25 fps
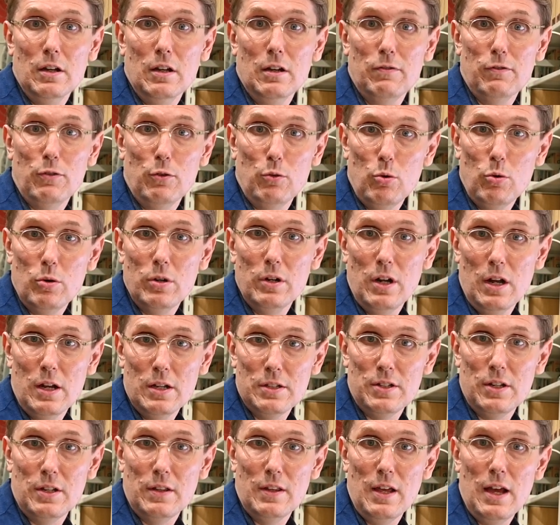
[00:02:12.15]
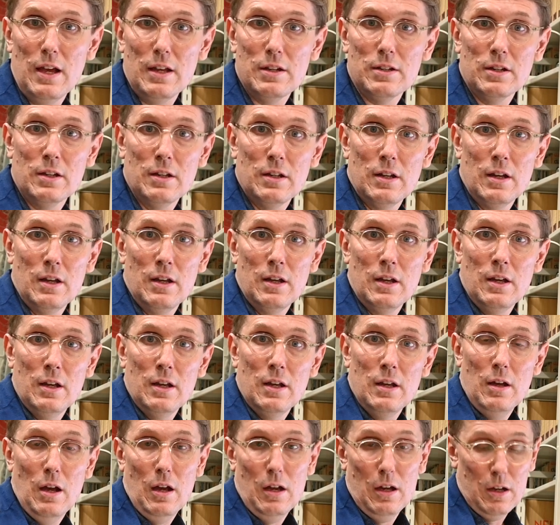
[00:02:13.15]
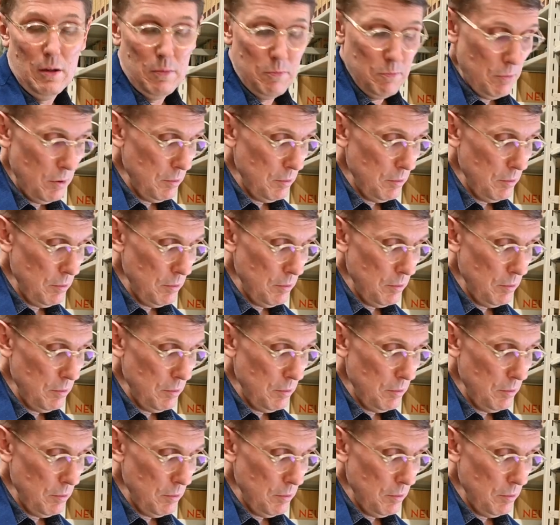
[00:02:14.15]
for organizing that.